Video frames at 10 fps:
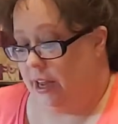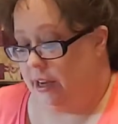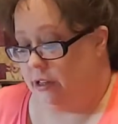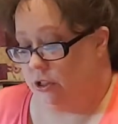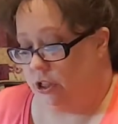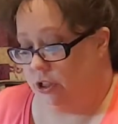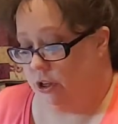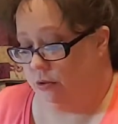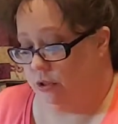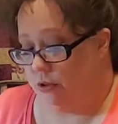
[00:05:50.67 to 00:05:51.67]
and she
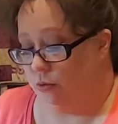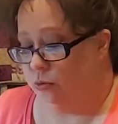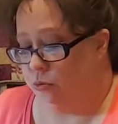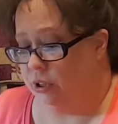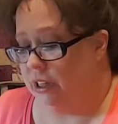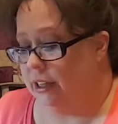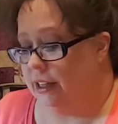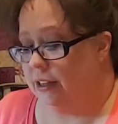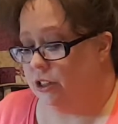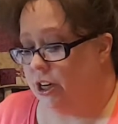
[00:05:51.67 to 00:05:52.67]
chose to
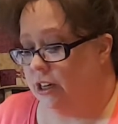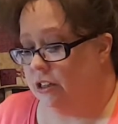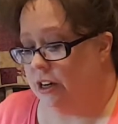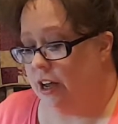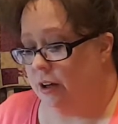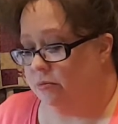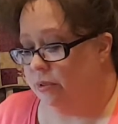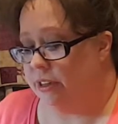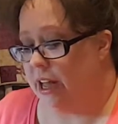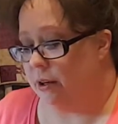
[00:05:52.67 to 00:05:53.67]
really change it up
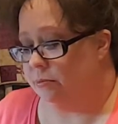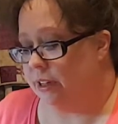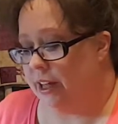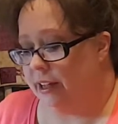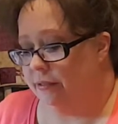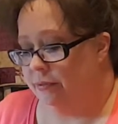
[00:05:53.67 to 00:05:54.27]
with the applique.